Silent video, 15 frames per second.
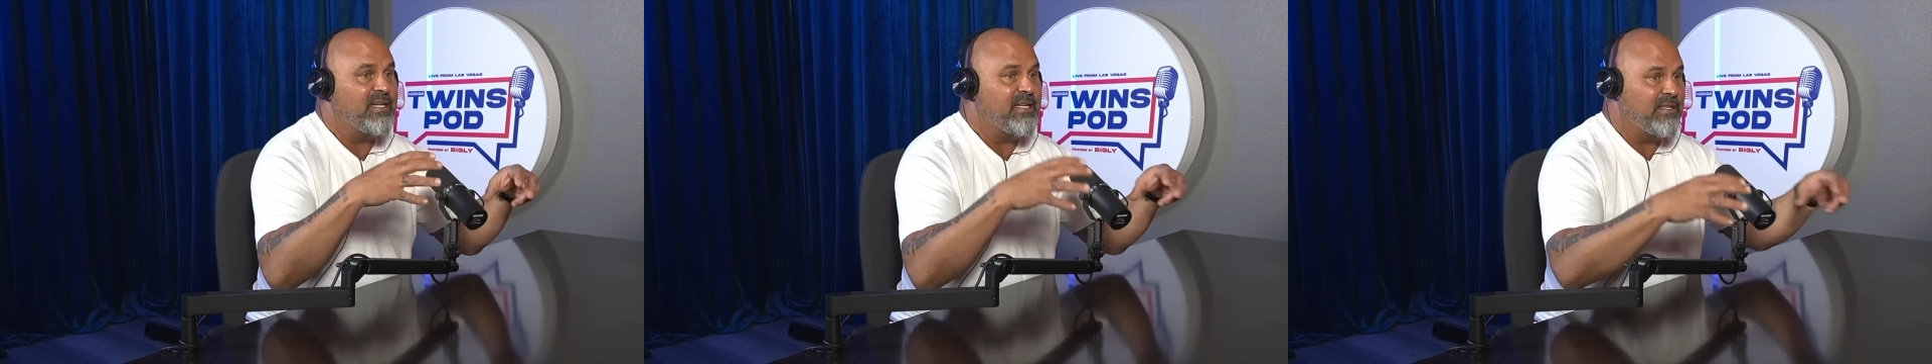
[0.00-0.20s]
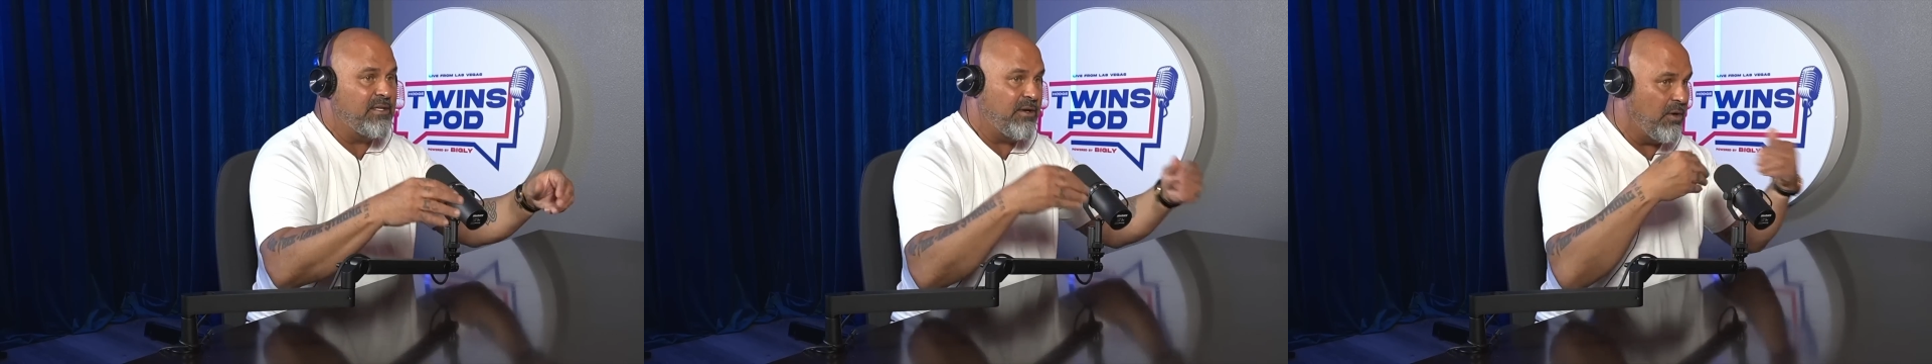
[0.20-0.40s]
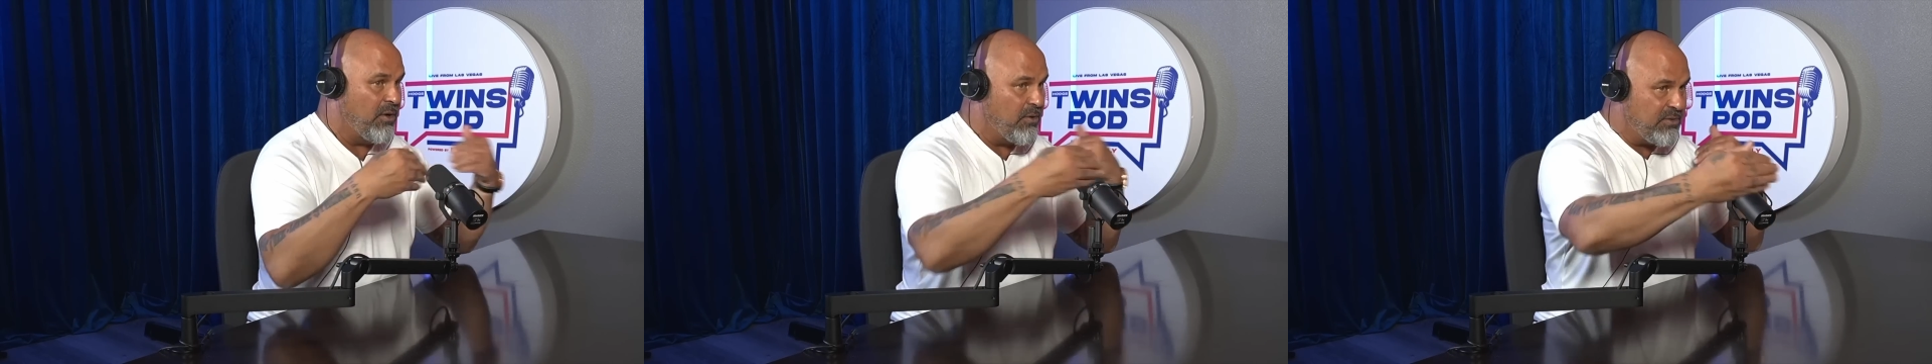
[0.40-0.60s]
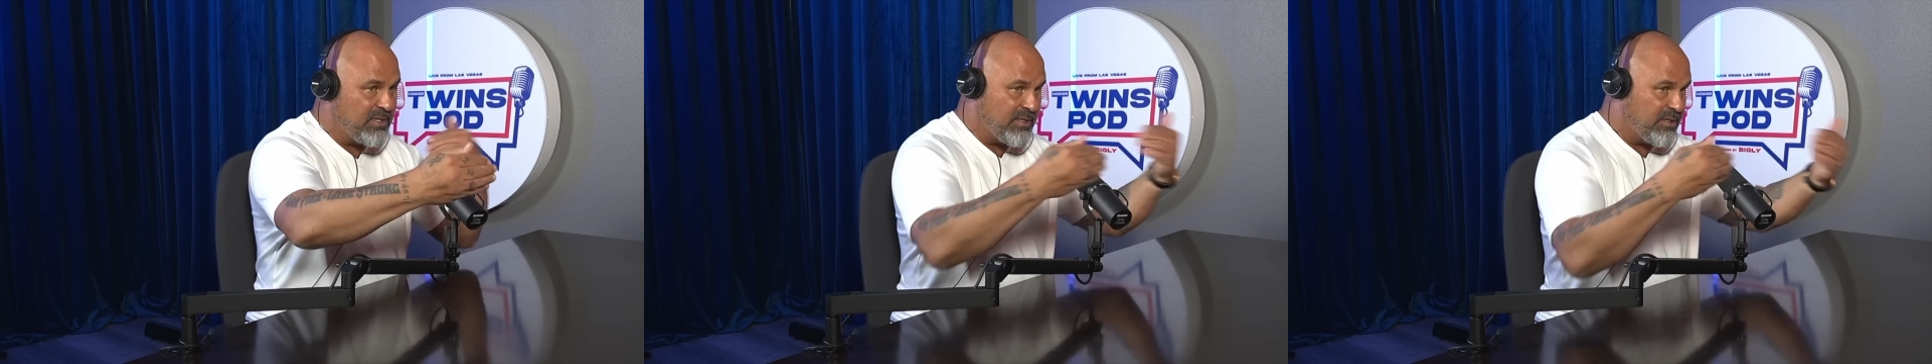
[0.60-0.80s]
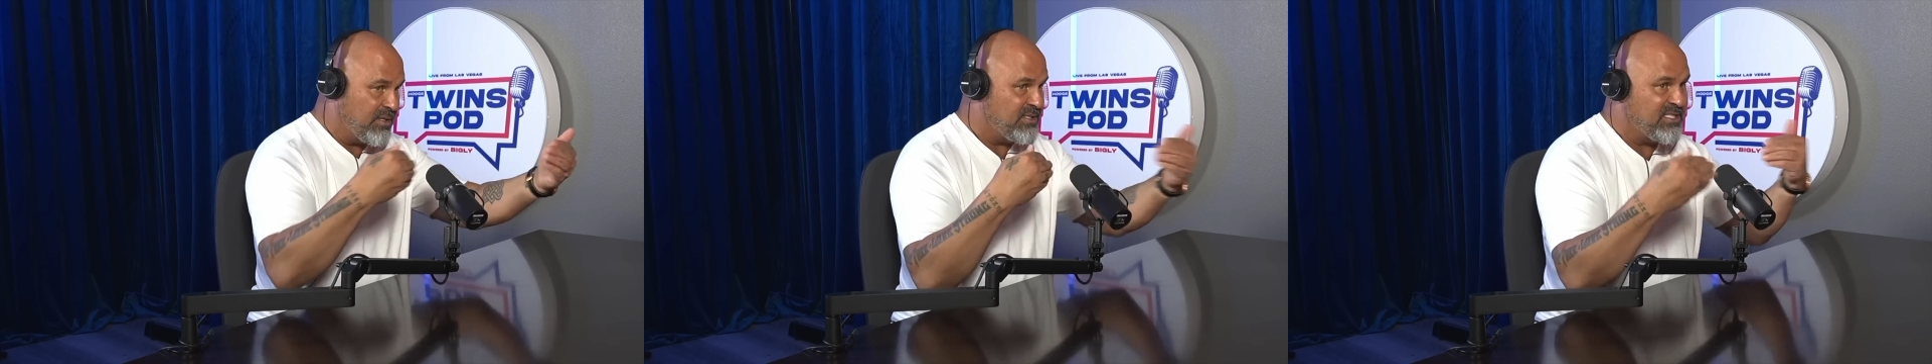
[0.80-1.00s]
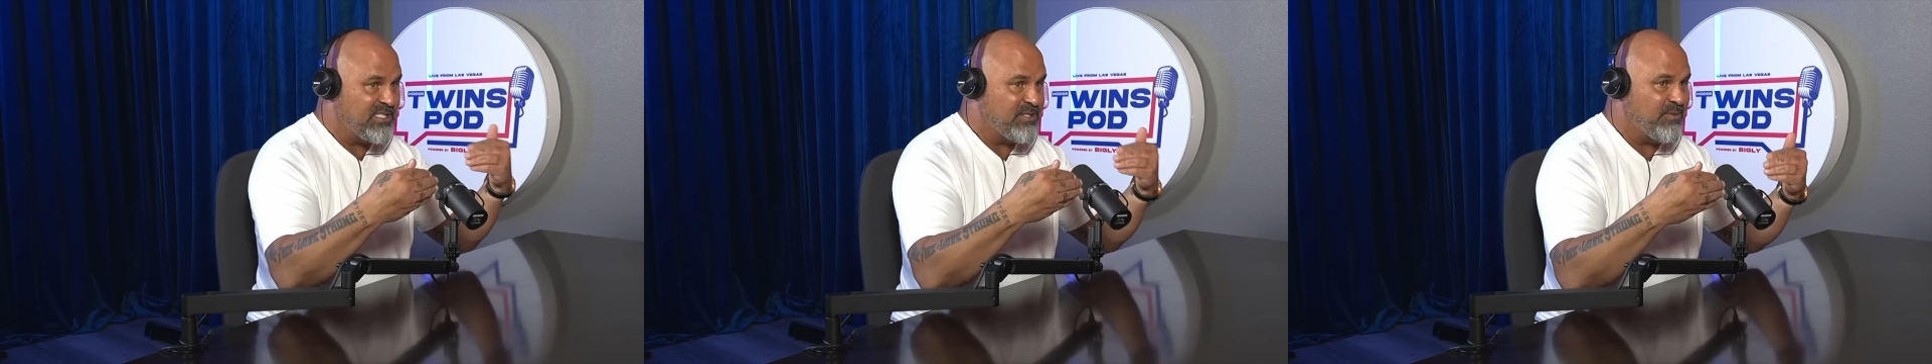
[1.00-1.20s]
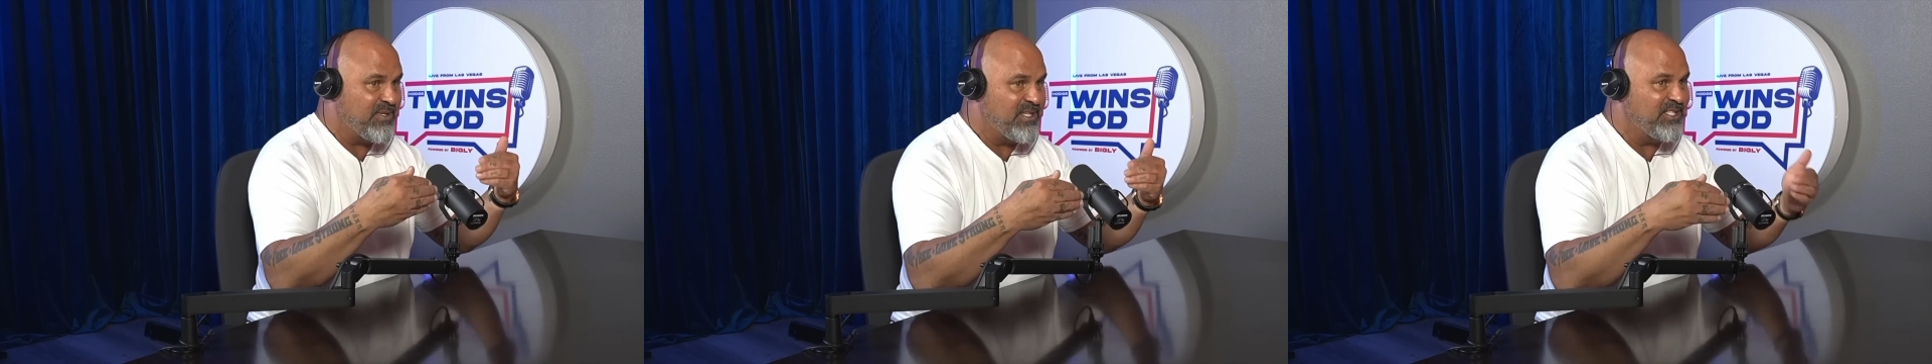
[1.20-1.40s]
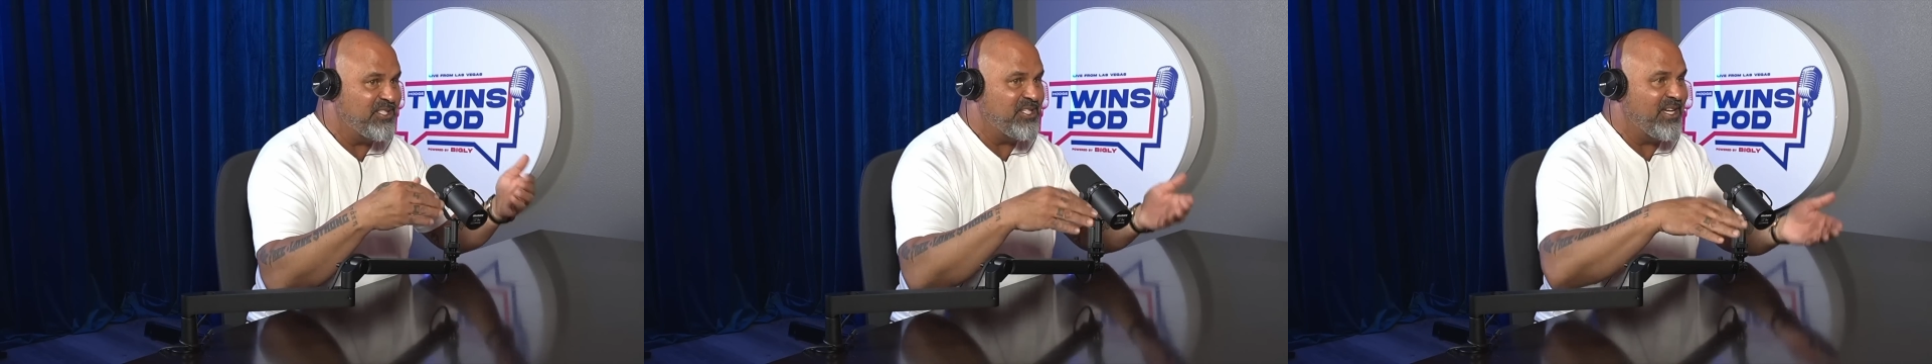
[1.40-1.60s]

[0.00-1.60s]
in their own currencies with each